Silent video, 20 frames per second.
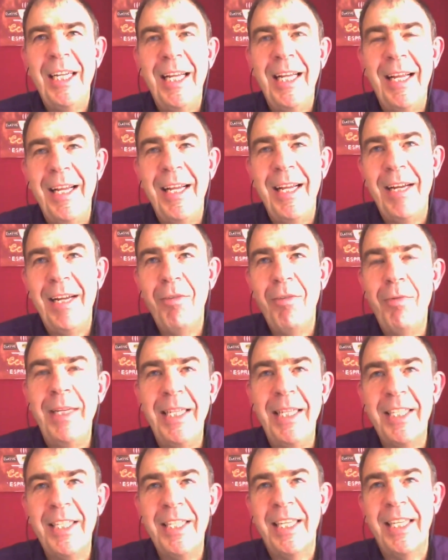
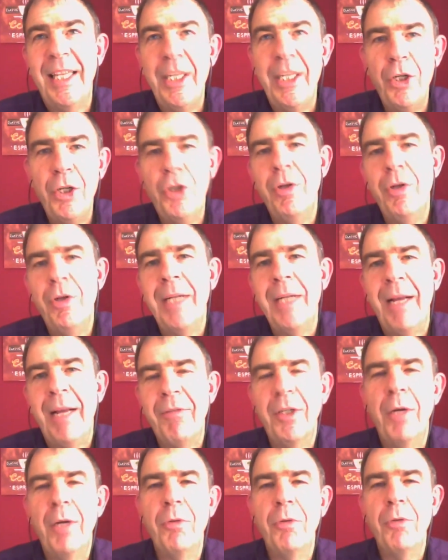realistically, you shouldn't have
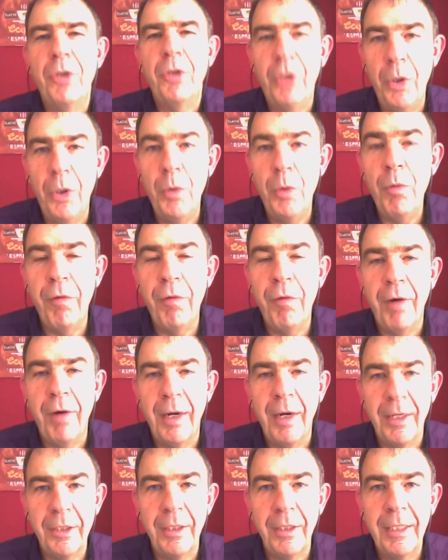to go too
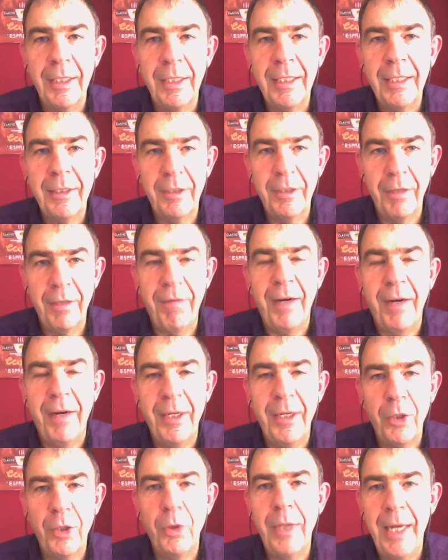far to
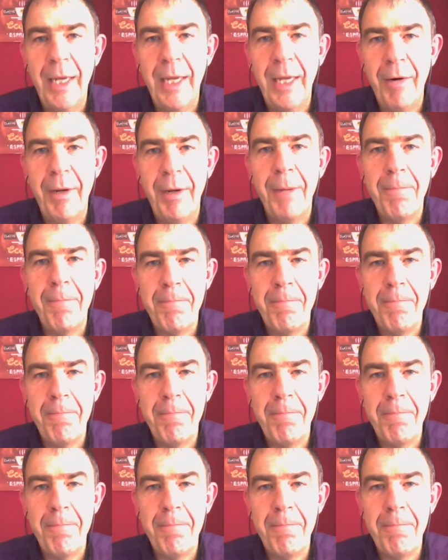find a good area.